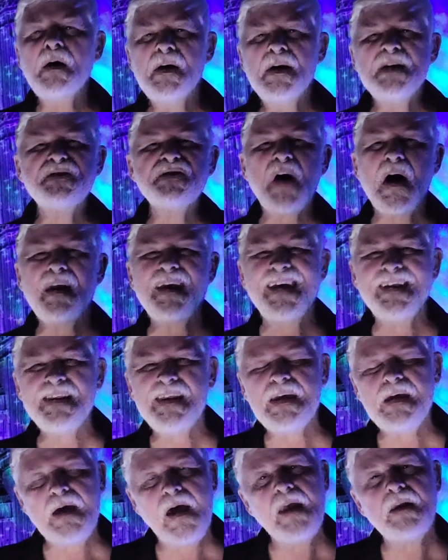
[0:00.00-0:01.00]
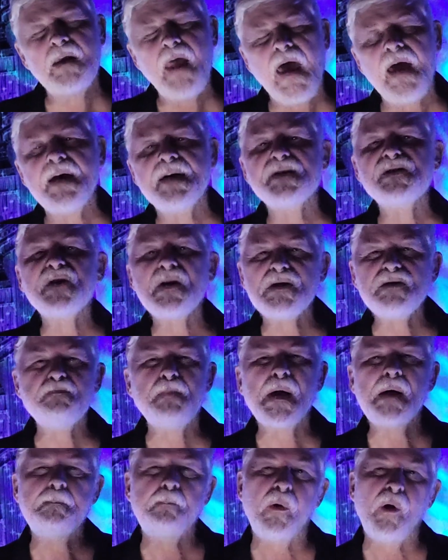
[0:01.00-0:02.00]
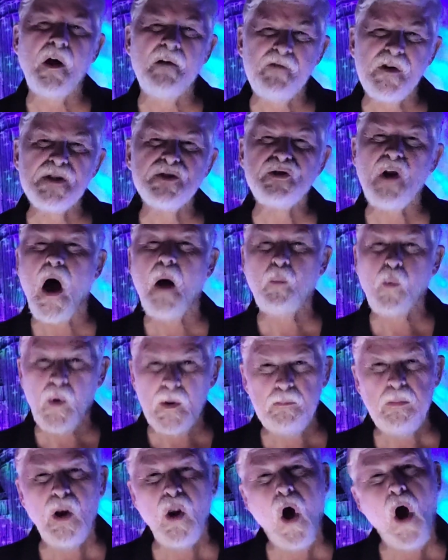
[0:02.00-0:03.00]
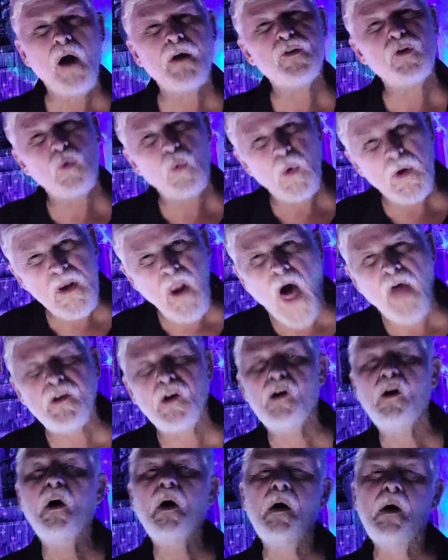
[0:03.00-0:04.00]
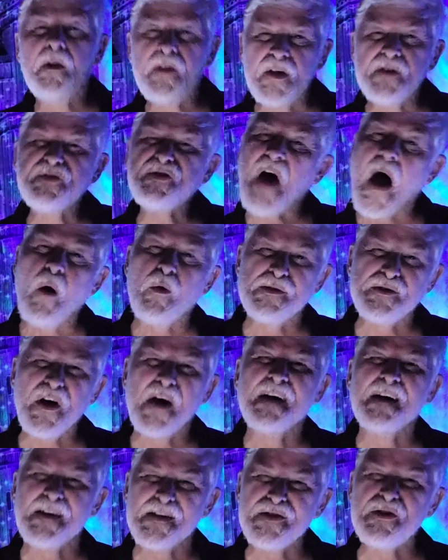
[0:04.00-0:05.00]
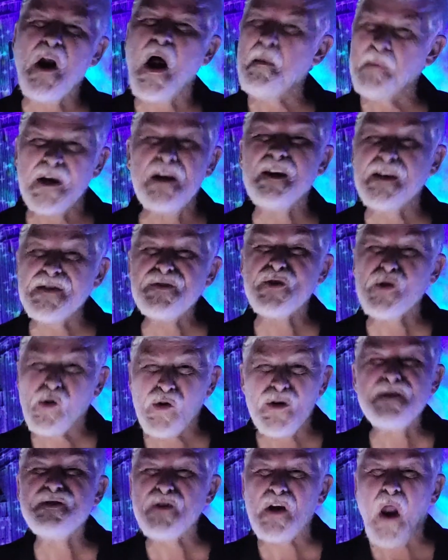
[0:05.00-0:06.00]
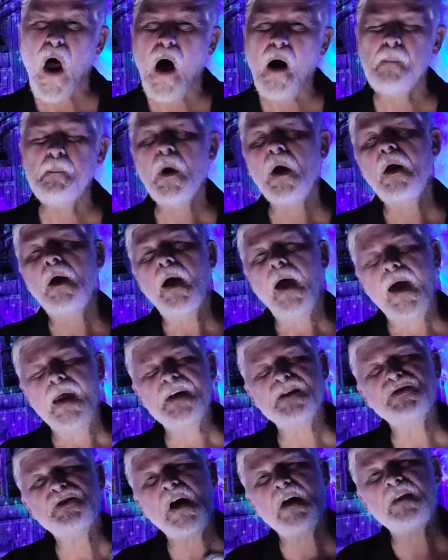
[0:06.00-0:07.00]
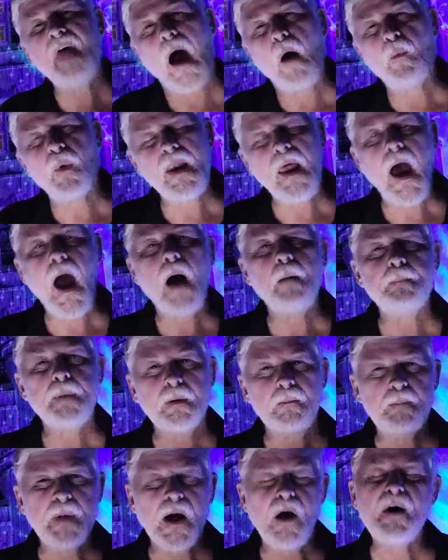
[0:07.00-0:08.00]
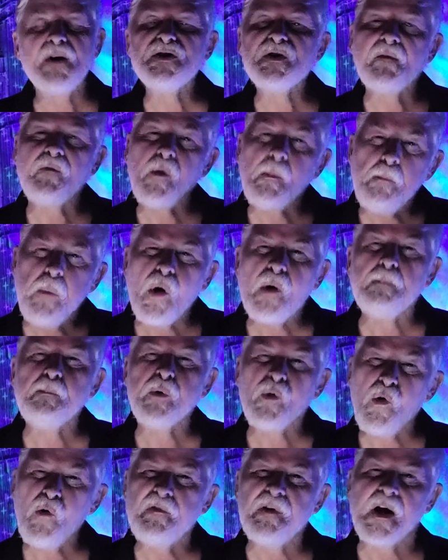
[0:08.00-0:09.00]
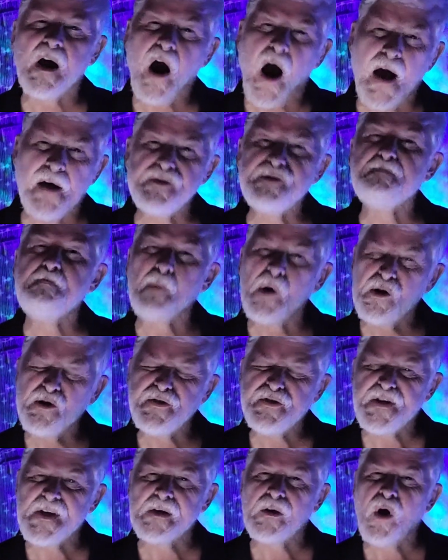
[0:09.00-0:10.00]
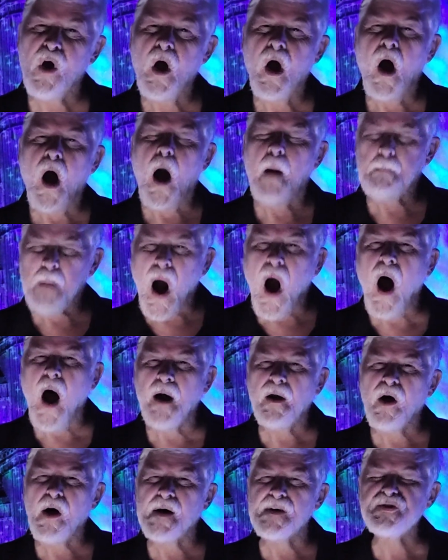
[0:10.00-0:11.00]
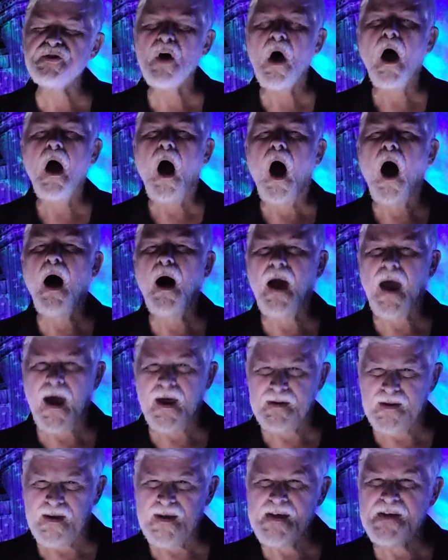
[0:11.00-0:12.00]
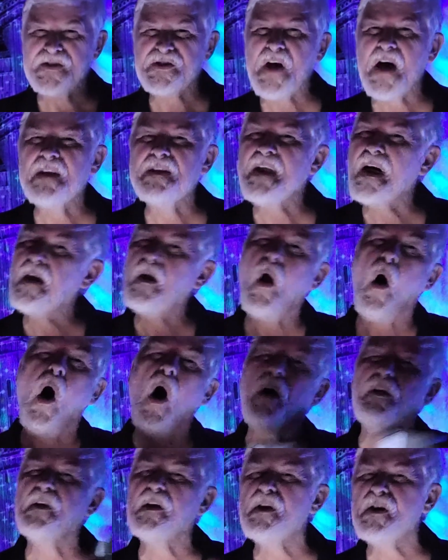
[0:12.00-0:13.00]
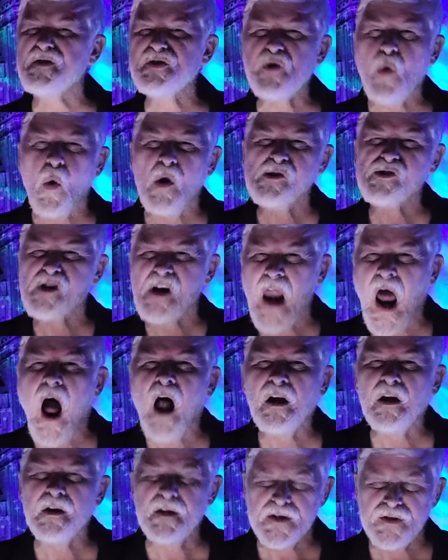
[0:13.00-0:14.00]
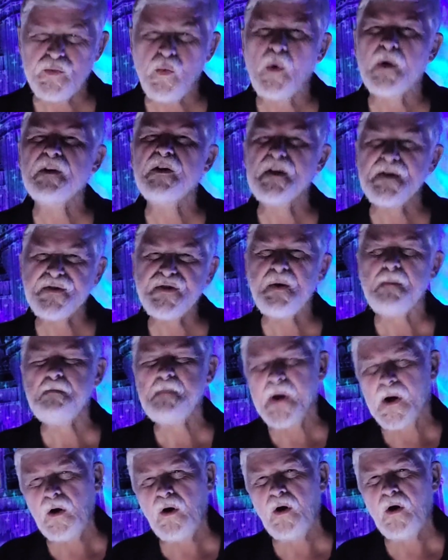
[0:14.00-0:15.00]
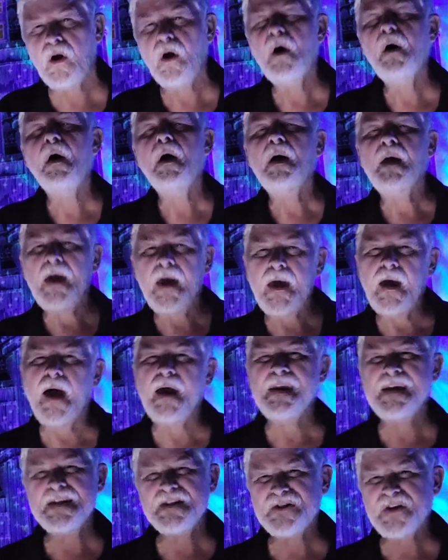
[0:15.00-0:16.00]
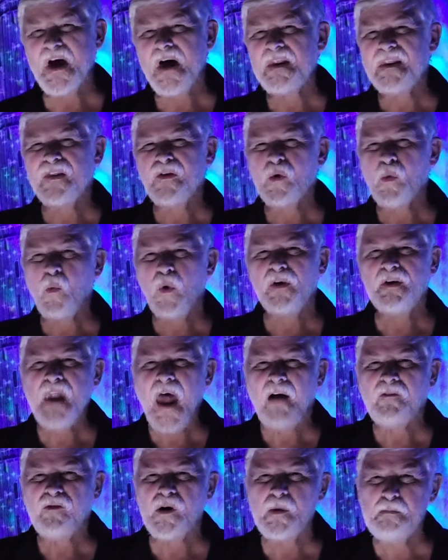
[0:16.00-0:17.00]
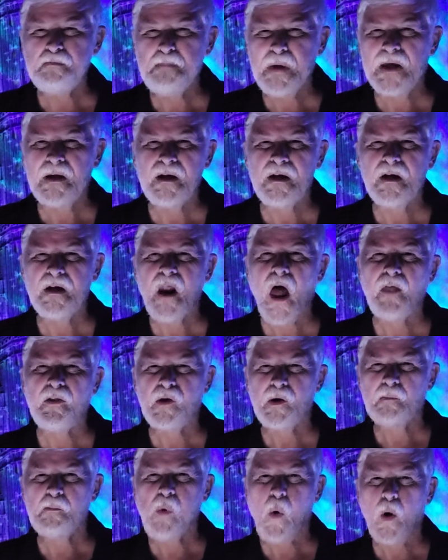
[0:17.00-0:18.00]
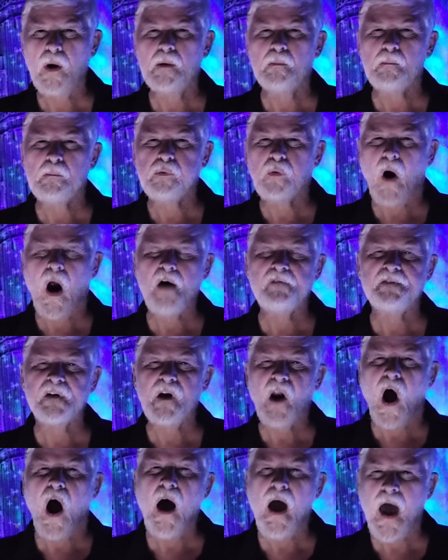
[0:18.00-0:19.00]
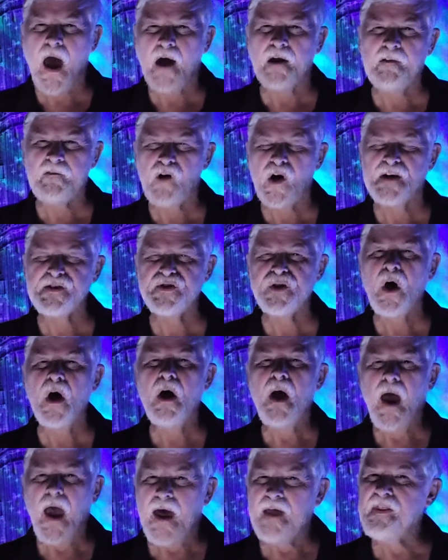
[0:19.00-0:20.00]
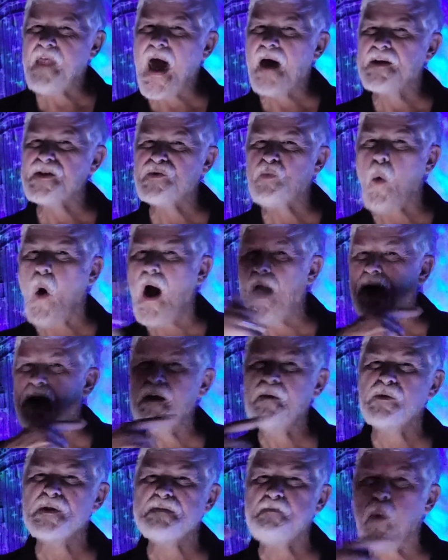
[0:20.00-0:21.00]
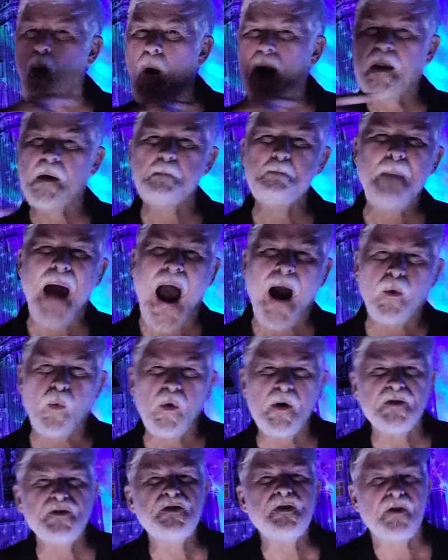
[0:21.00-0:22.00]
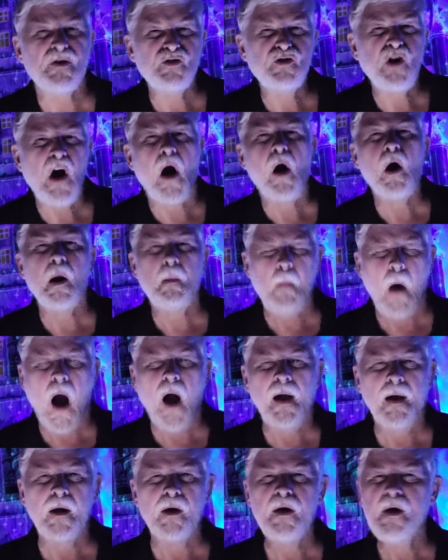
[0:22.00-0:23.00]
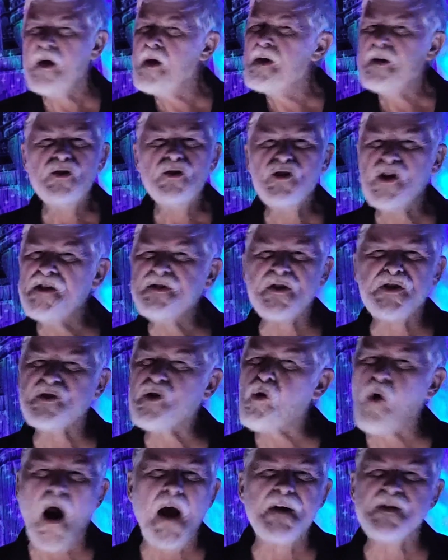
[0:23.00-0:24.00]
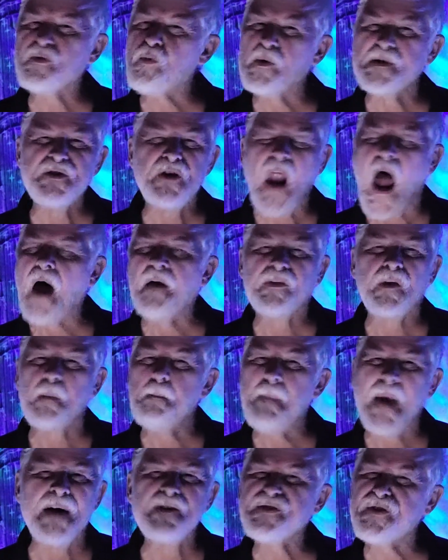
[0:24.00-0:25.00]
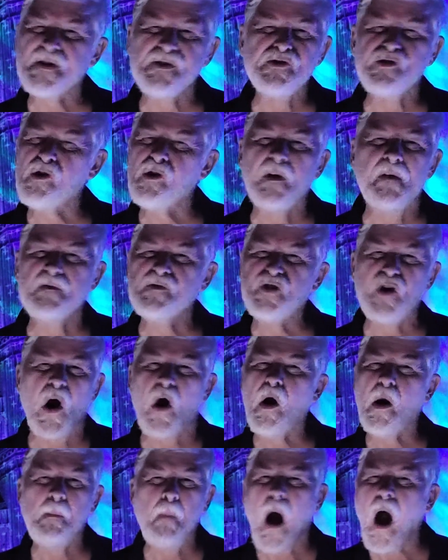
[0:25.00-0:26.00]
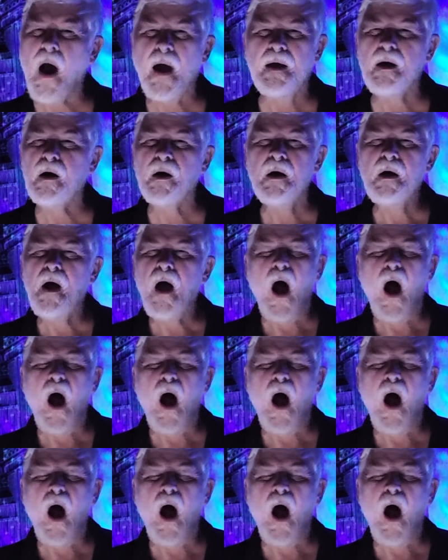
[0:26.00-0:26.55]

He said in the end days, his people of Islam would belong to another that sounds like Islam. It is Chrislam. And he said that would happen because of a book proving God's mercy upon us. Uh, and he said then all the distortionalities would disappear and he said, There will never be another important prophet ahead of us. And that is why he was pointing backwards to Jeremiah. Jesus Christ was not the messenger of Jeremiah.